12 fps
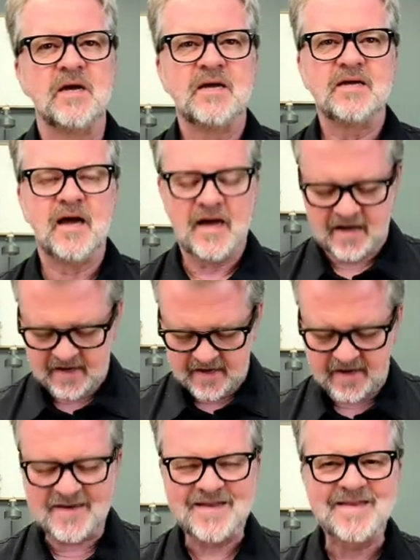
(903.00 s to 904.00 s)

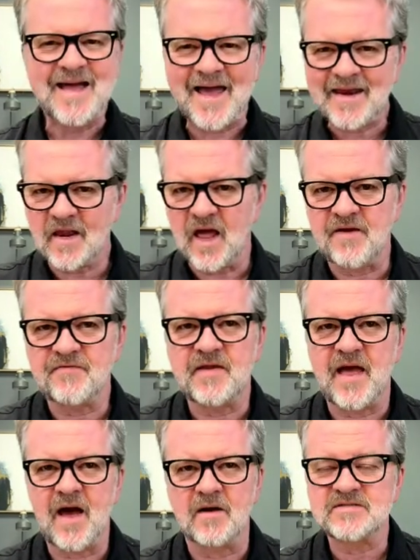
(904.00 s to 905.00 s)
nightlife
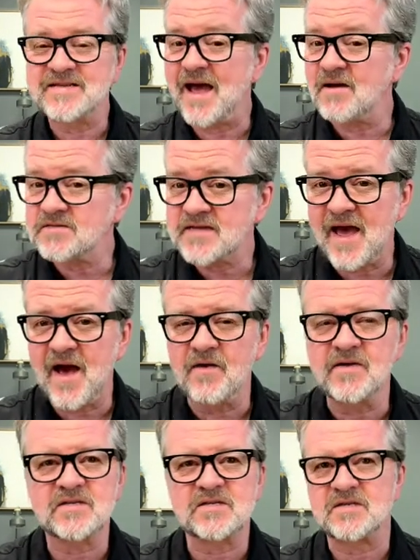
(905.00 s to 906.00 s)
now. Downtown
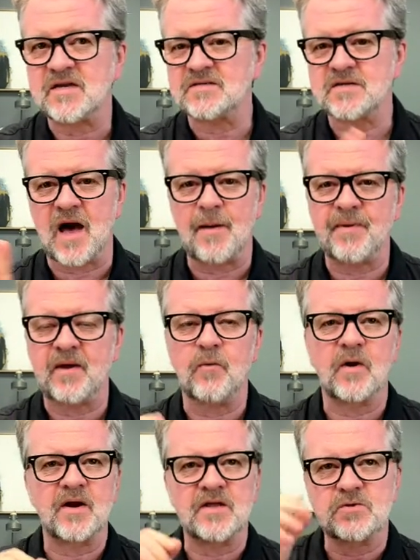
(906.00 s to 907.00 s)
is hopping. We're
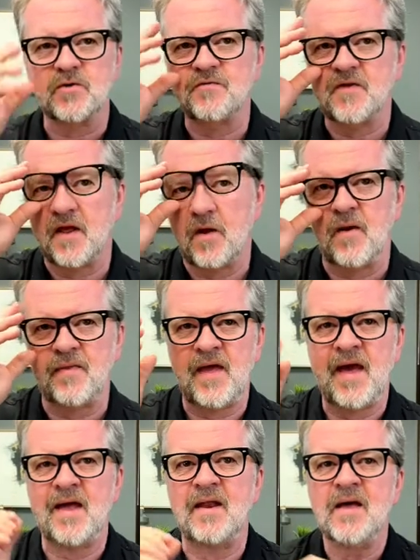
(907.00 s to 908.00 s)
going to do a video on
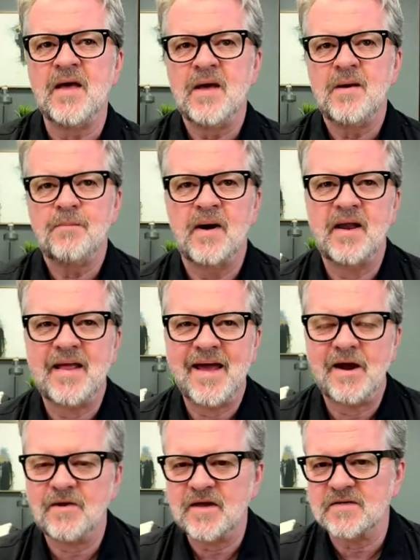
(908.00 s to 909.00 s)
that. But
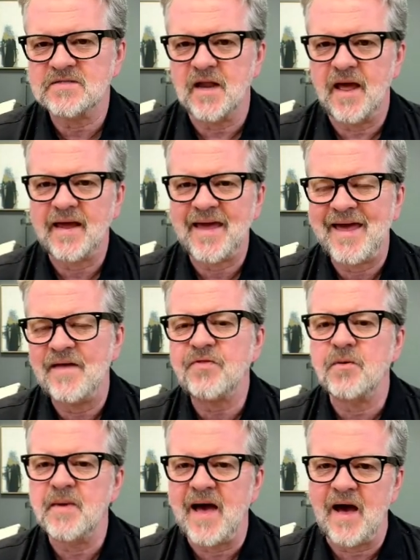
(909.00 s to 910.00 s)
areas like
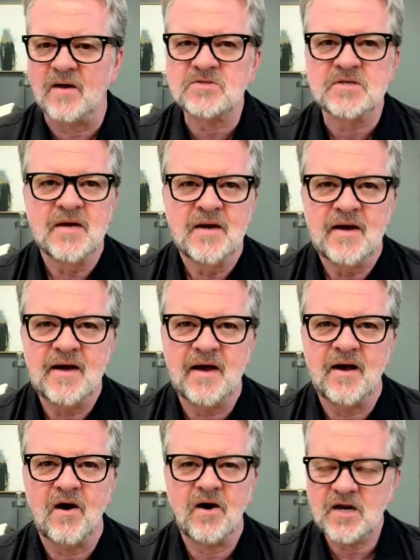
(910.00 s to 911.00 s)
Anthem House
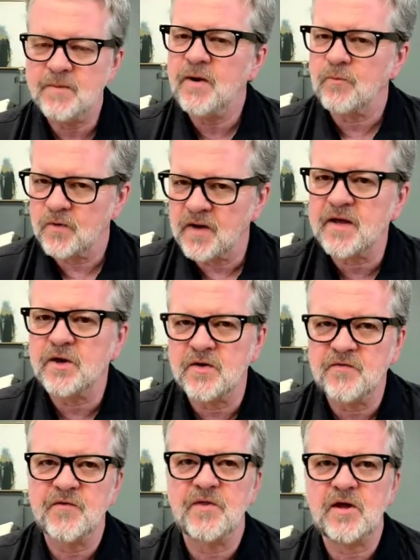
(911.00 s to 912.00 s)
are going to be really
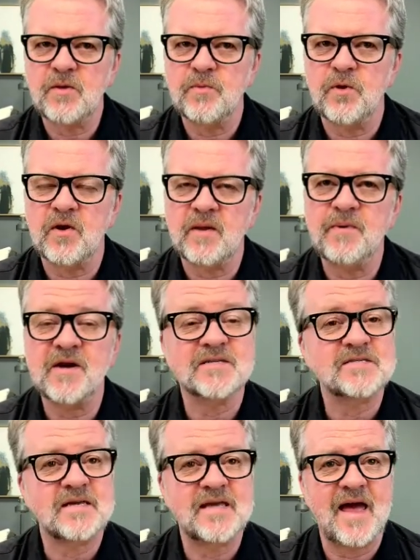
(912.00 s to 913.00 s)
good for the community
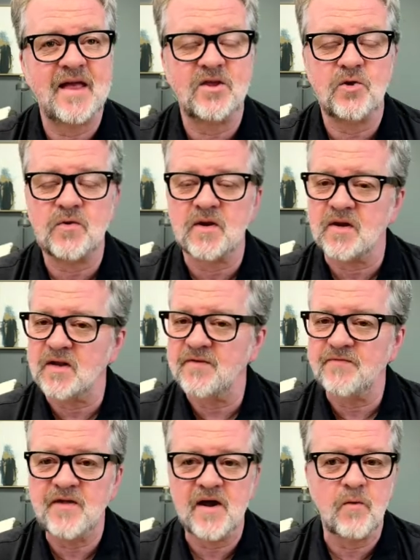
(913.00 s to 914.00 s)
because, again, you can
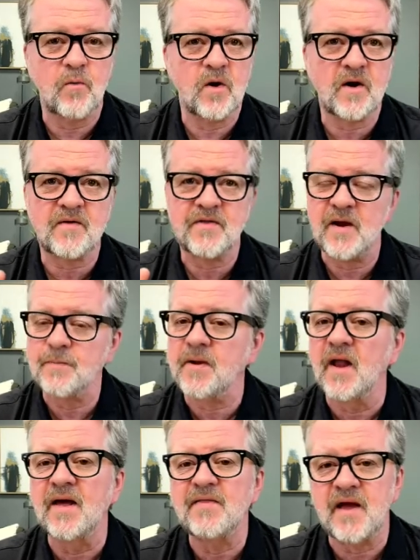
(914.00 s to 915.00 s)
live there, work there,
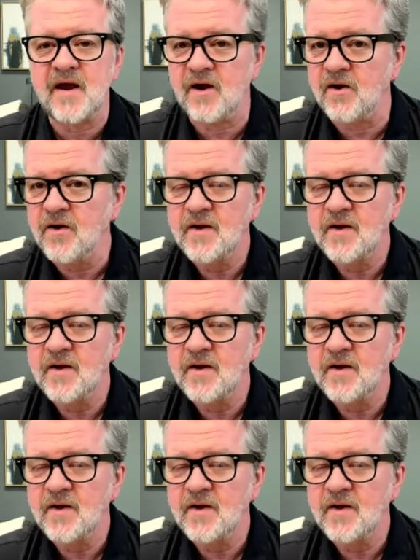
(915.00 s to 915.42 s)
play there,